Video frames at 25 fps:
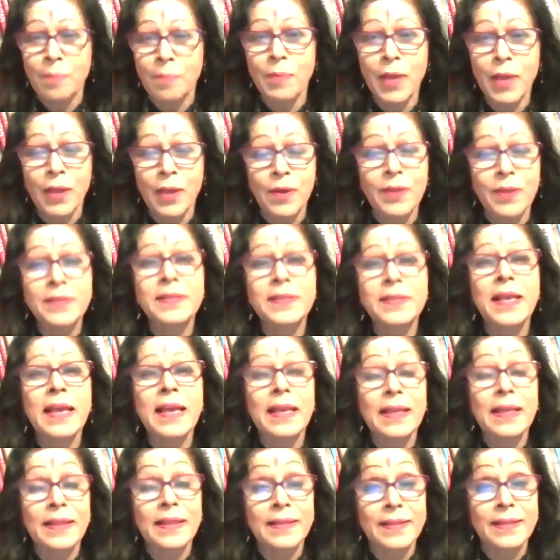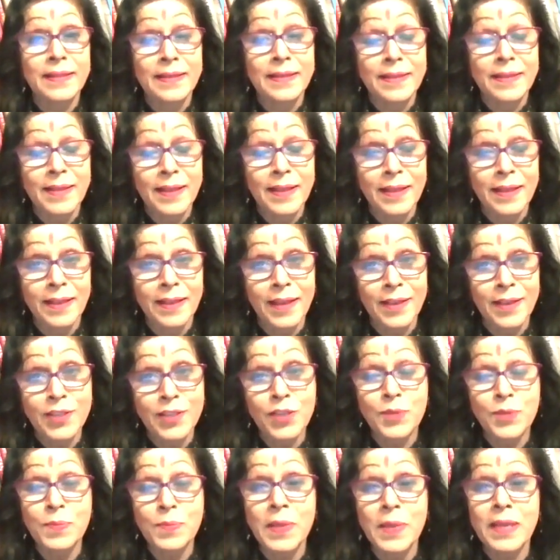Because
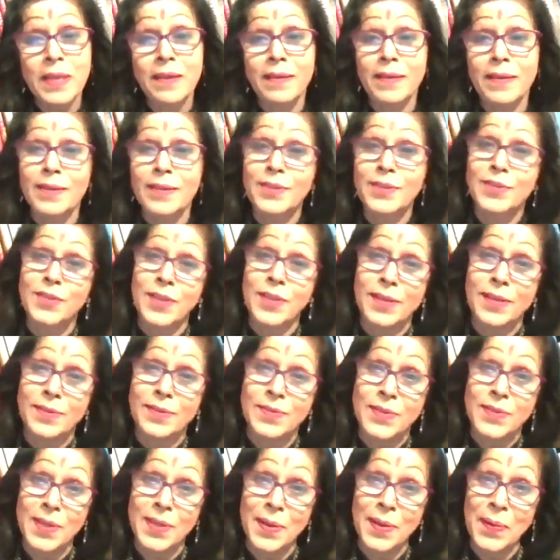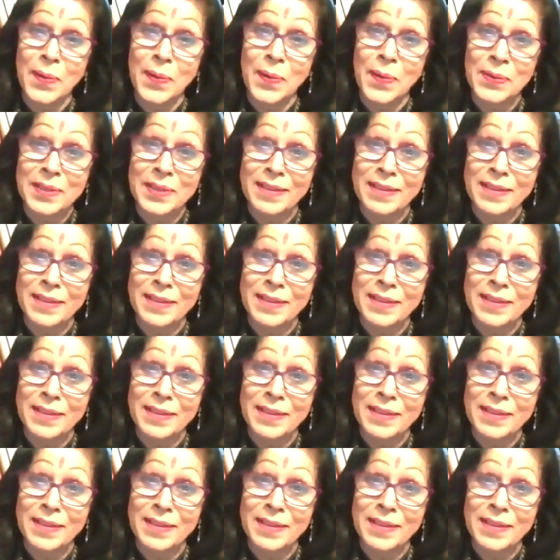Lakshmi chanchal hoti hai.